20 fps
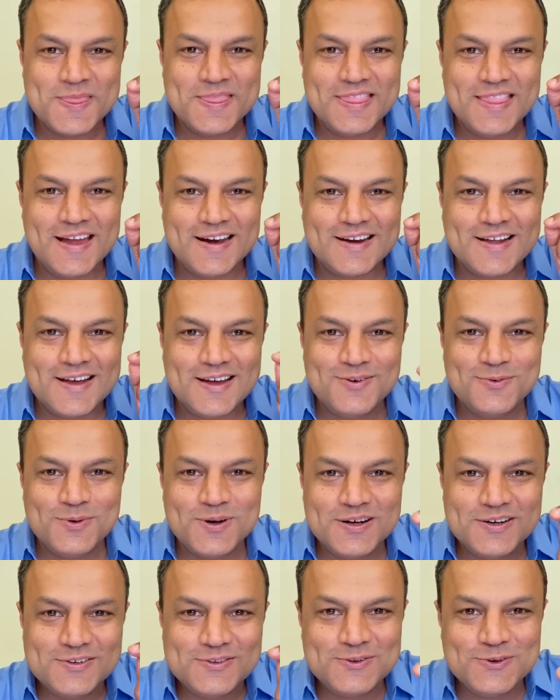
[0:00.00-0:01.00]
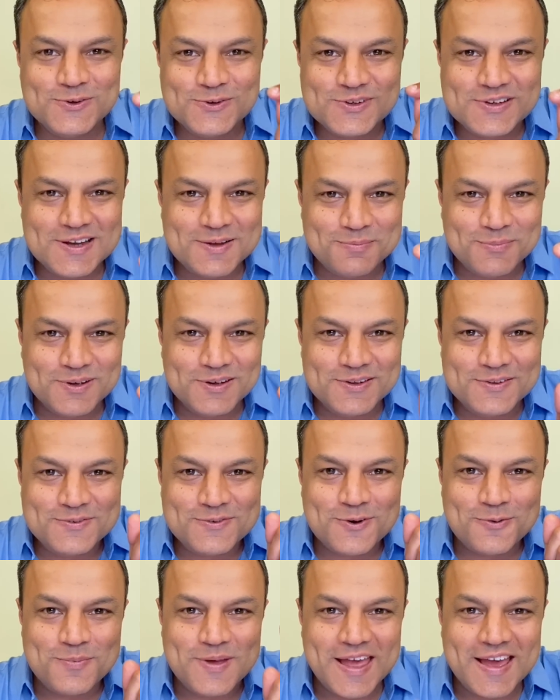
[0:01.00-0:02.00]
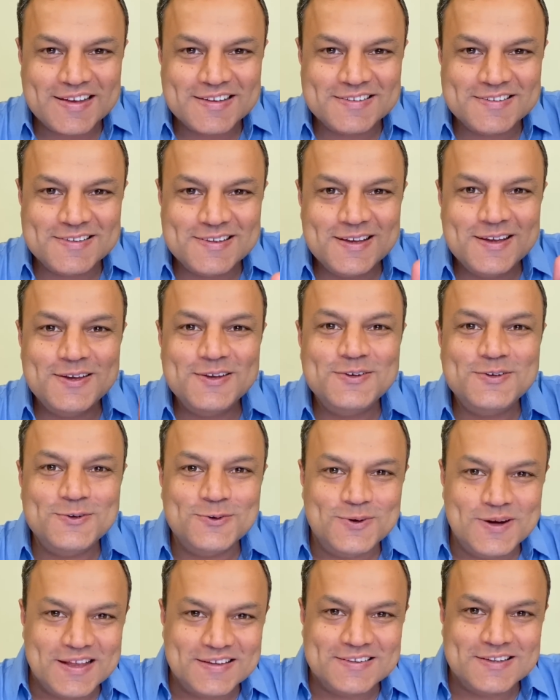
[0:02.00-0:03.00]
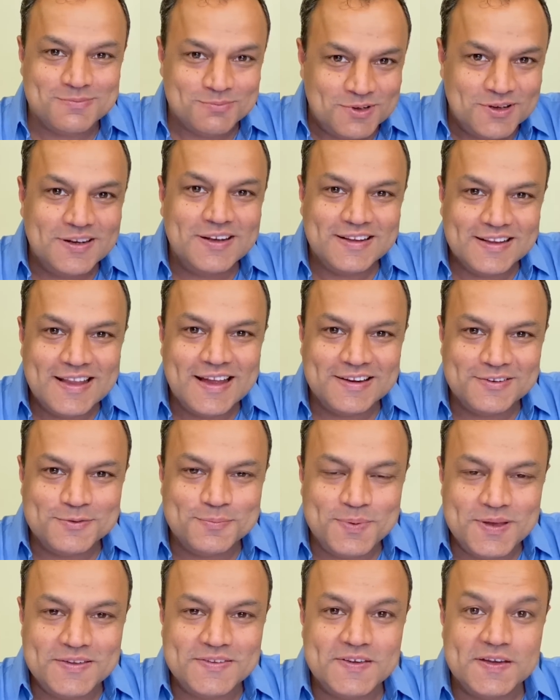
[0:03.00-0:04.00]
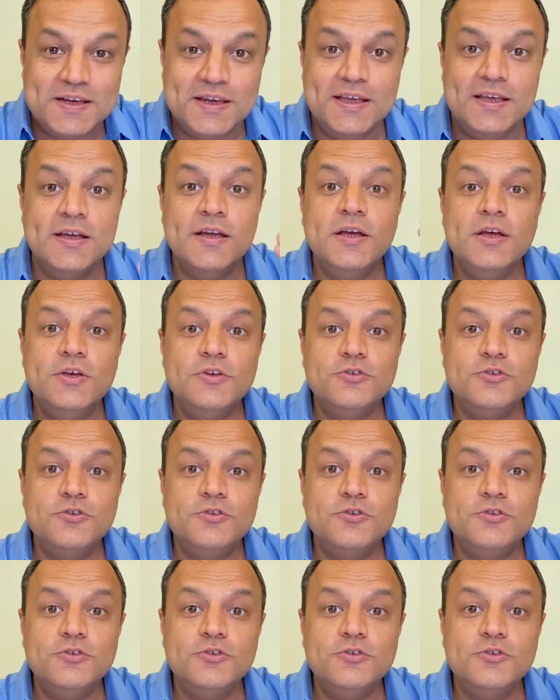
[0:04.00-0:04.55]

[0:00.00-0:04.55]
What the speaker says: that converts those numbers from hex to decimal, that is BCD,